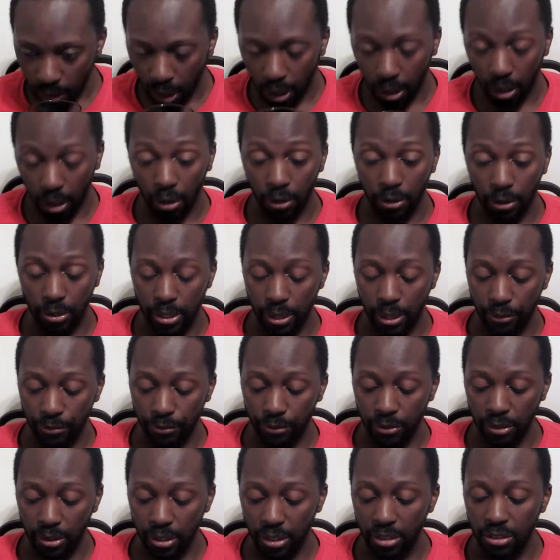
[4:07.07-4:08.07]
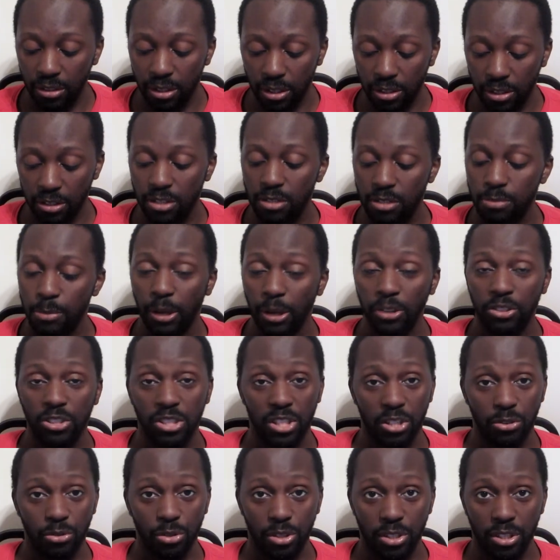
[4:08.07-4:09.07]
Oh, it definitely does smell
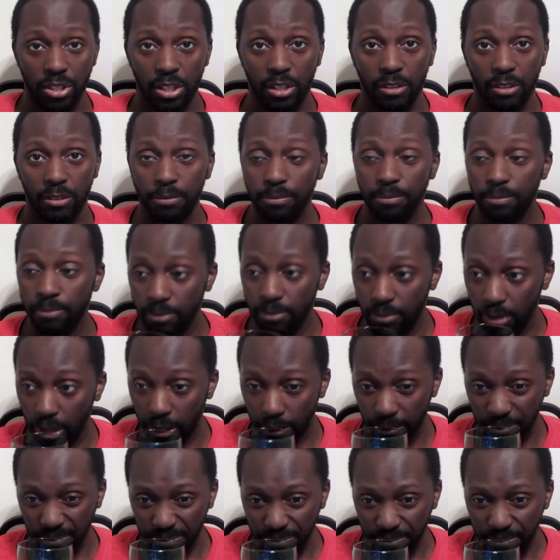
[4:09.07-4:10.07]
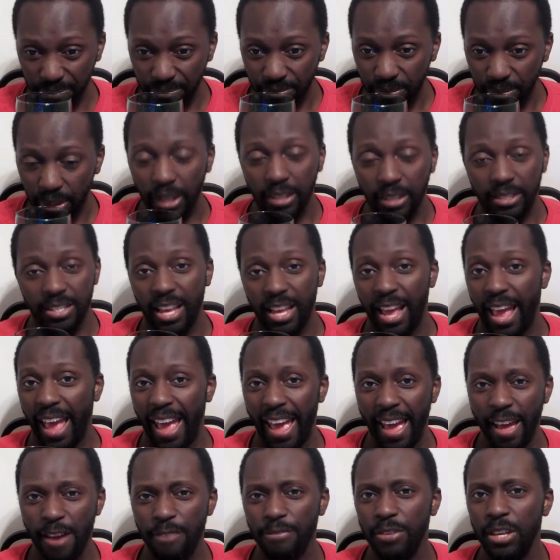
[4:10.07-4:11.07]
citrusy it's
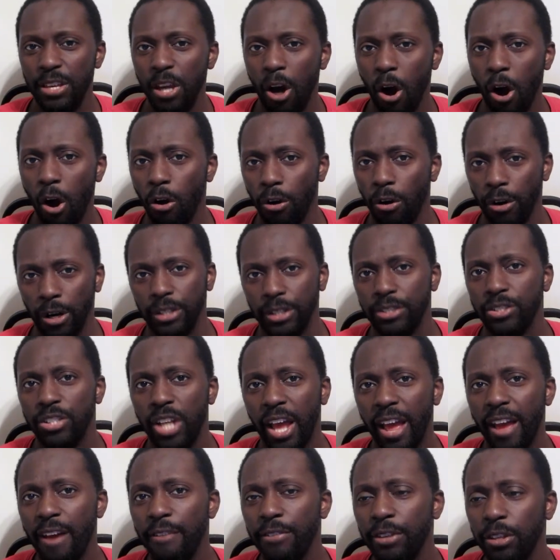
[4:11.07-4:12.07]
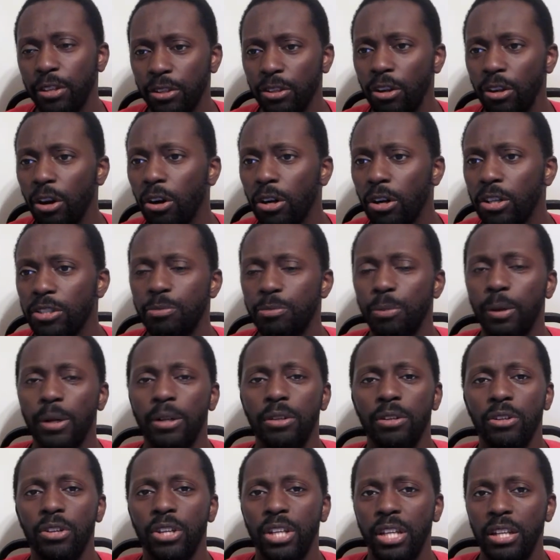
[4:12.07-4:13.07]
heavy orange, heavy on the orange, but
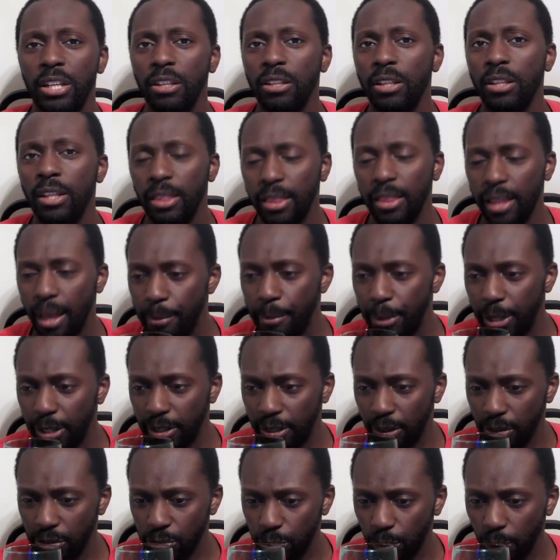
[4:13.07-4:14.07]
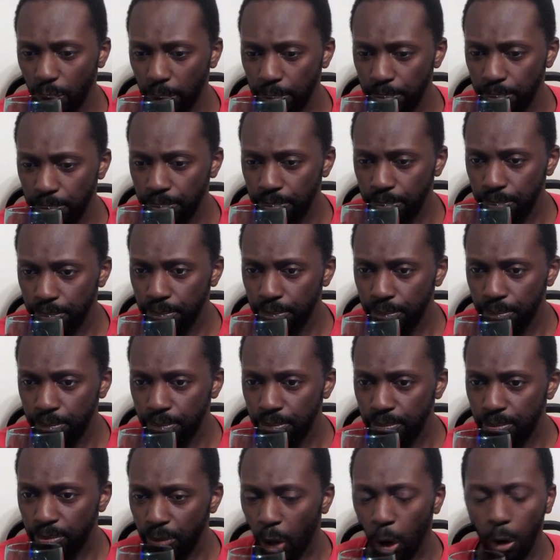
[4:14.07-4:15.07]
you're getting a little lemon in there as well.
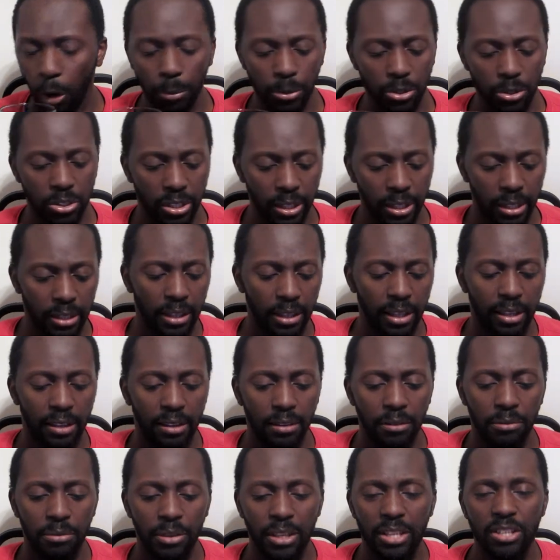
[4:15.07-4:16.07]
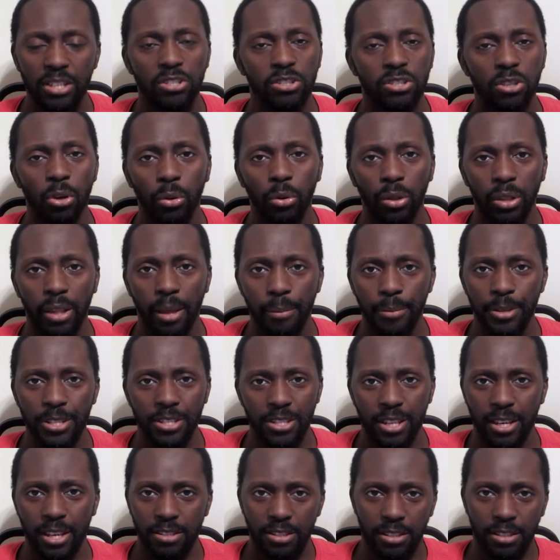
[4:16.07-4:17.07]
Almost like they, they soaked lemon
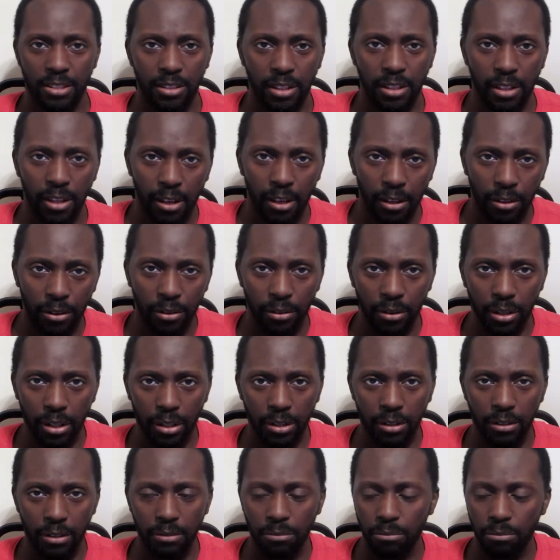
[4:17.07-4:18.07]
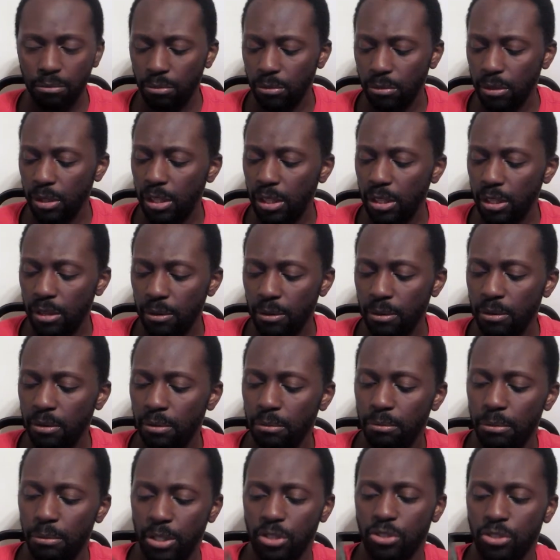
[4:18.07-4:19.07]
zest in the, uh, in the
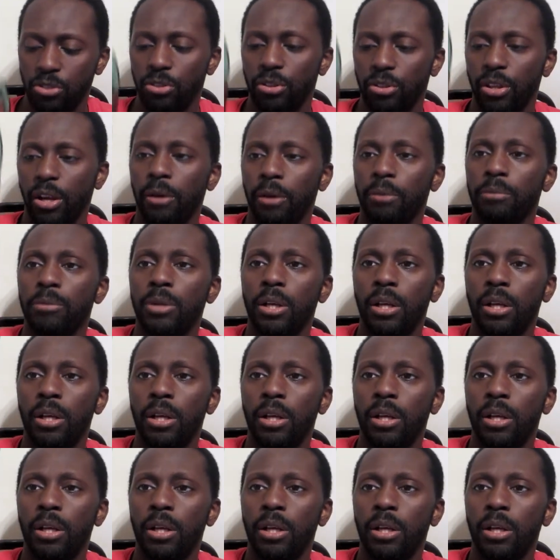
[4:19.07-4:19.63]
mixture there.